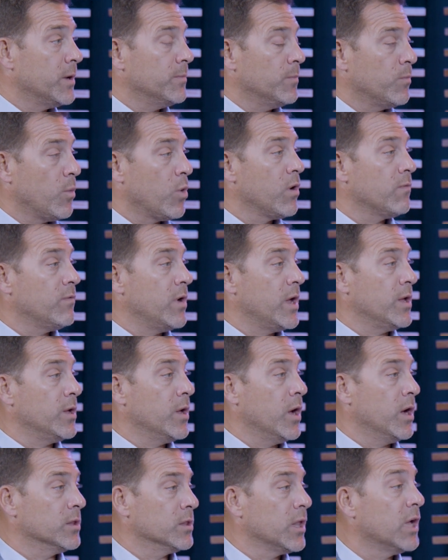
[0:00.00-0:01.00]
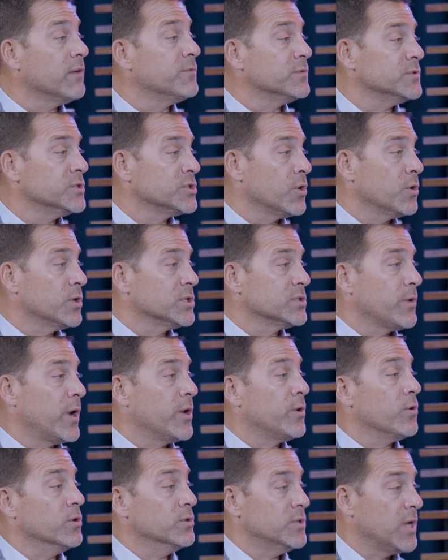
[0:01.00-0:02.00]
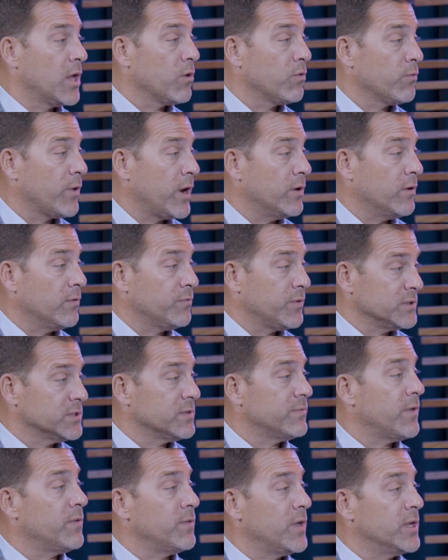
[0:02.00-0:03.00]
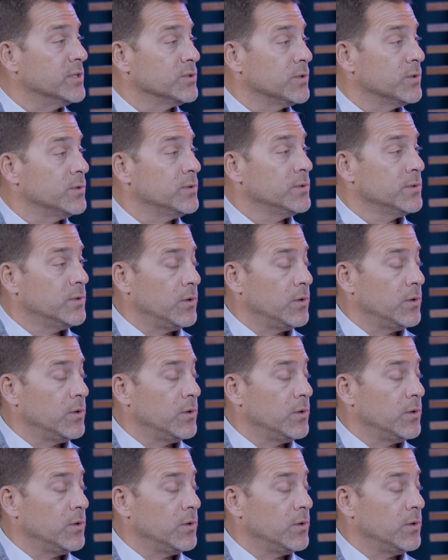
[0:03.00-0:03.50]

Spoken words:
right? More of a life insurance rate or a dental rate or things of that nature.